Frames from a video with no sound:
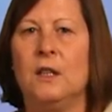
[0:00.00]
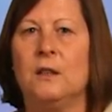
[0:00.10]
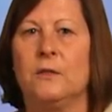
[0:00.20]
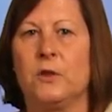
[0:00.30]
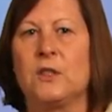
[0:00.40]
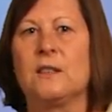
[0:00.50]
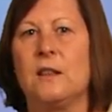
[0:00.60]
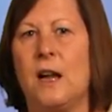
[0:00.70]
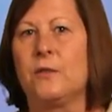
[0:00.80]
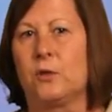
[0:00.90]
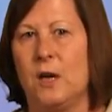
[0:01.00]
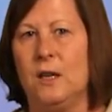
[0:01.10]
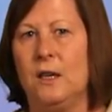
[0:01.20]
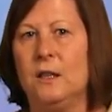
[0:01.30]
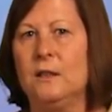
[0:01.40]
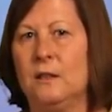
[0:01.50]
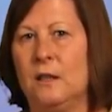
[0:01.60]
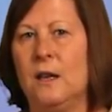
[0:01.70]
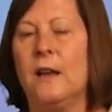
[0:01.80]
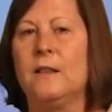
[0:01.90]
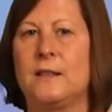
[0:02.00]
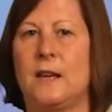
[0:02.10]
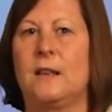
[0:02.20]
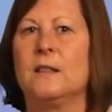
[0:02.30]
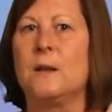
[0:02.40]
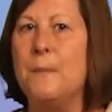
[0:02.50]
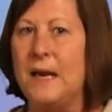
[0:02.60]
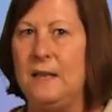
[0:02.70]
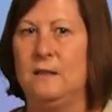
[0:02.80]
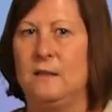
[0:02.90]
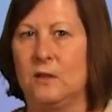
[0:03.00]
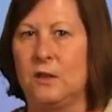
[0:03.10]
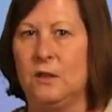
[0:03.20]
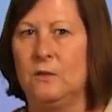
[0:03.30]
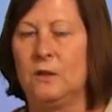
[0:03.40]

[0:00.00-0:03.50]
First is life-threatening, and the second is a maintenance issue.